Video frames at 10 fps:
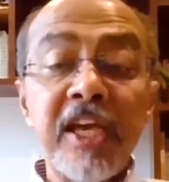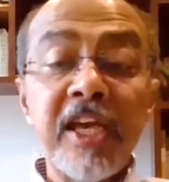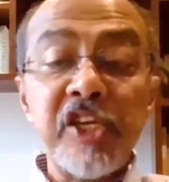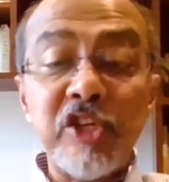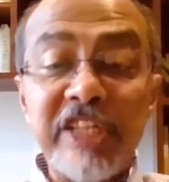
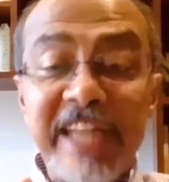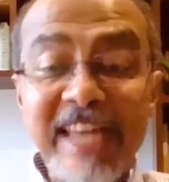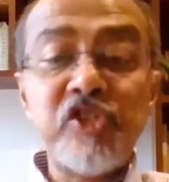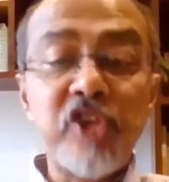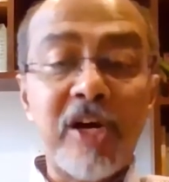Your day
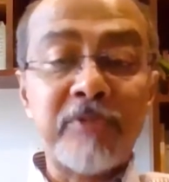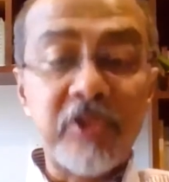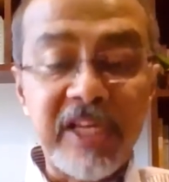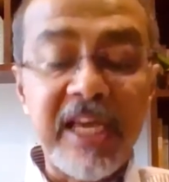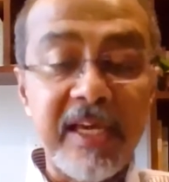job
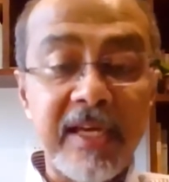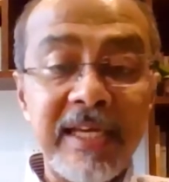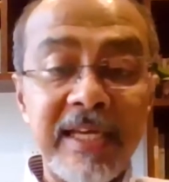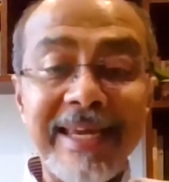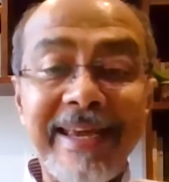today
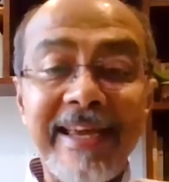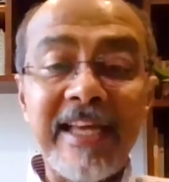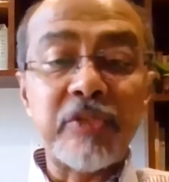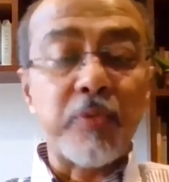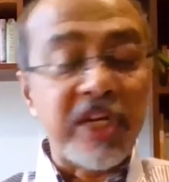
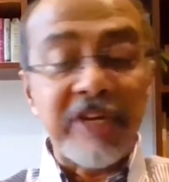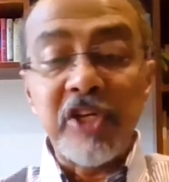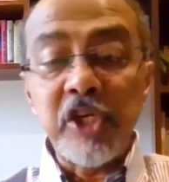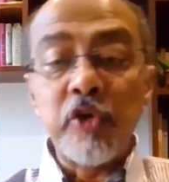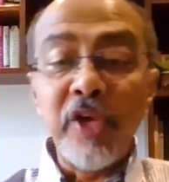is whatever
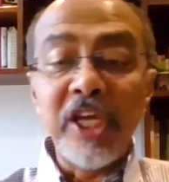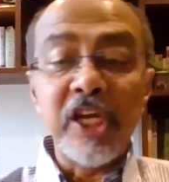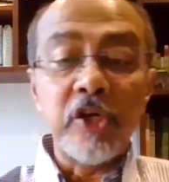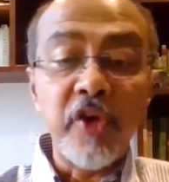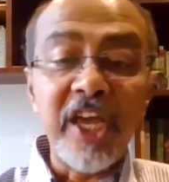you're
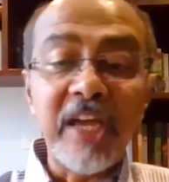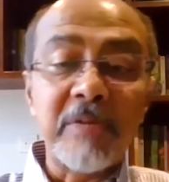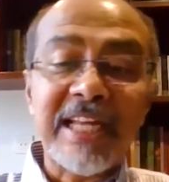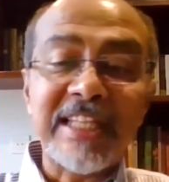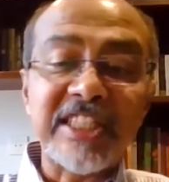doing,
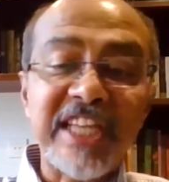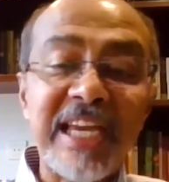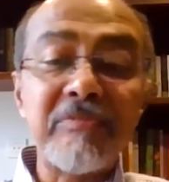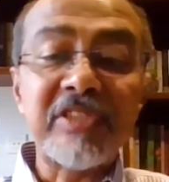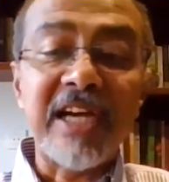but at the
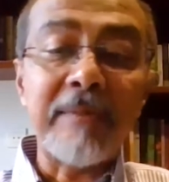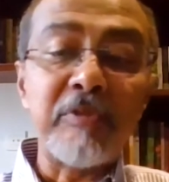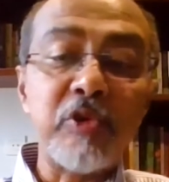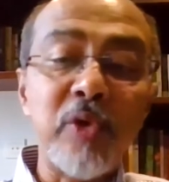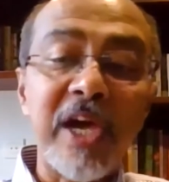same time,
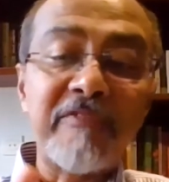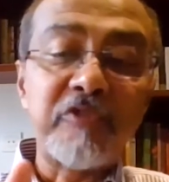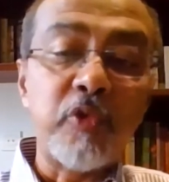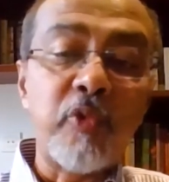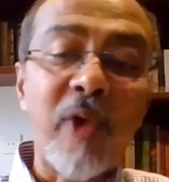you have
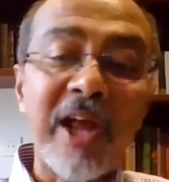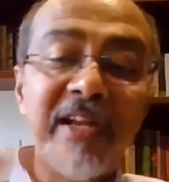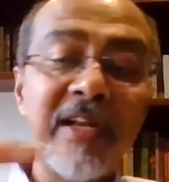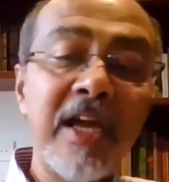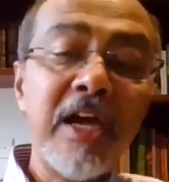to
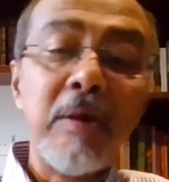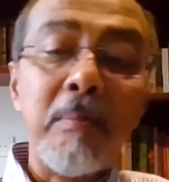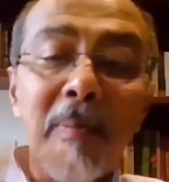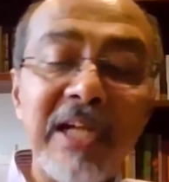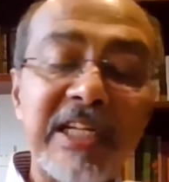run
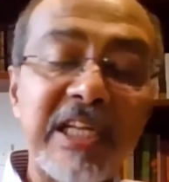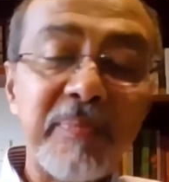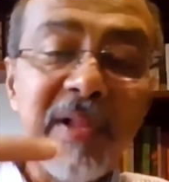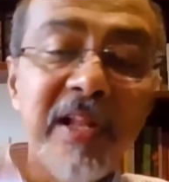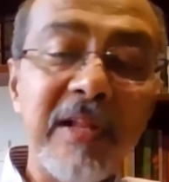
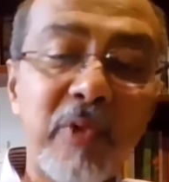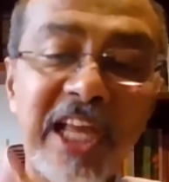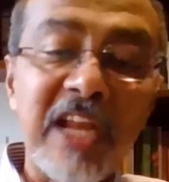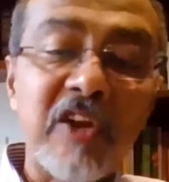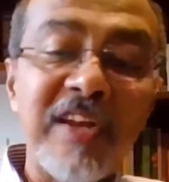multiple, what
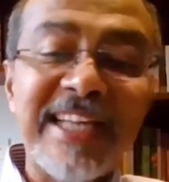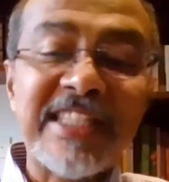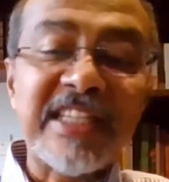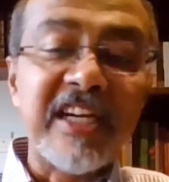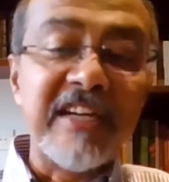I call
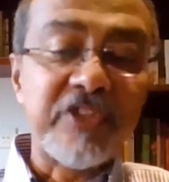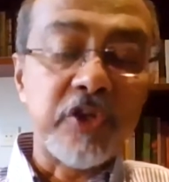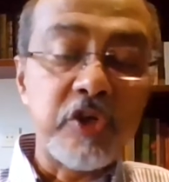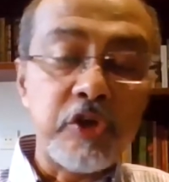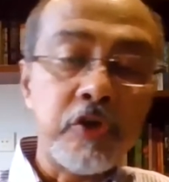S-curves. So
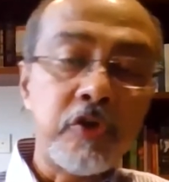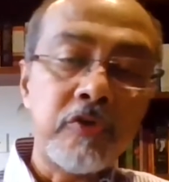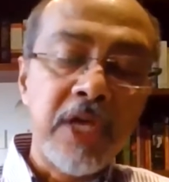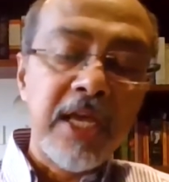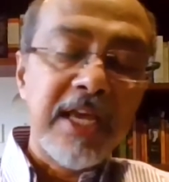
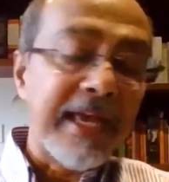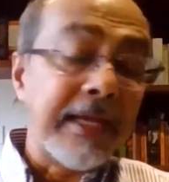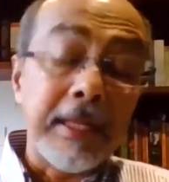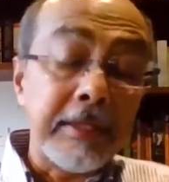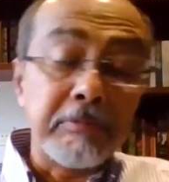
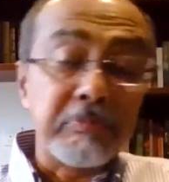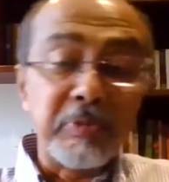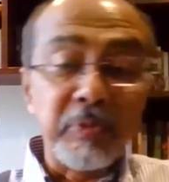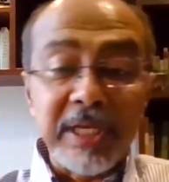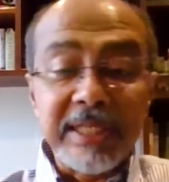and the
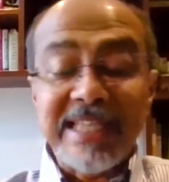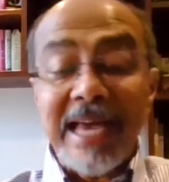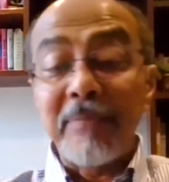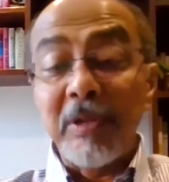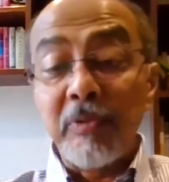
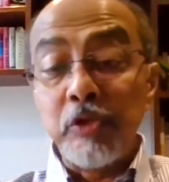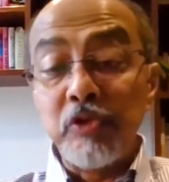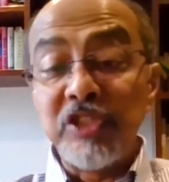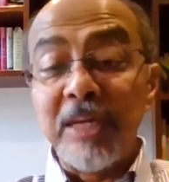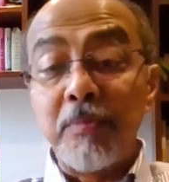example we
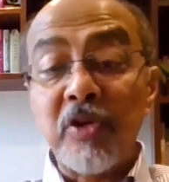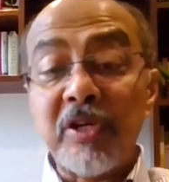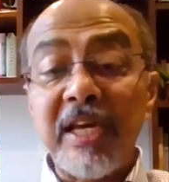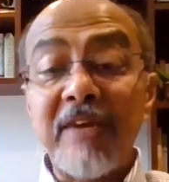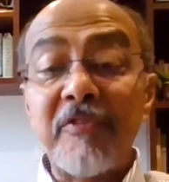use in a book
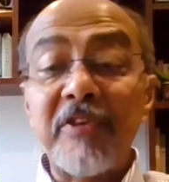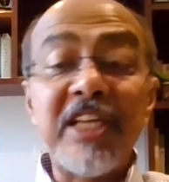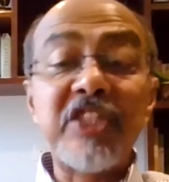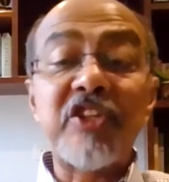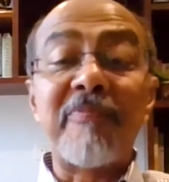
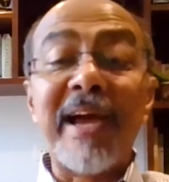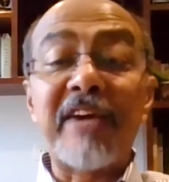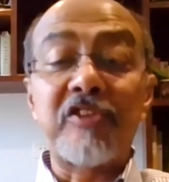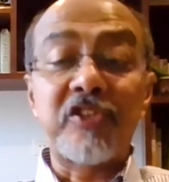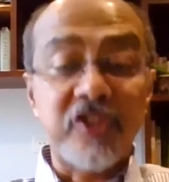is of
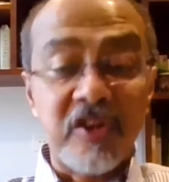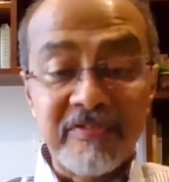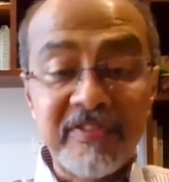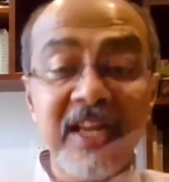Microsoft.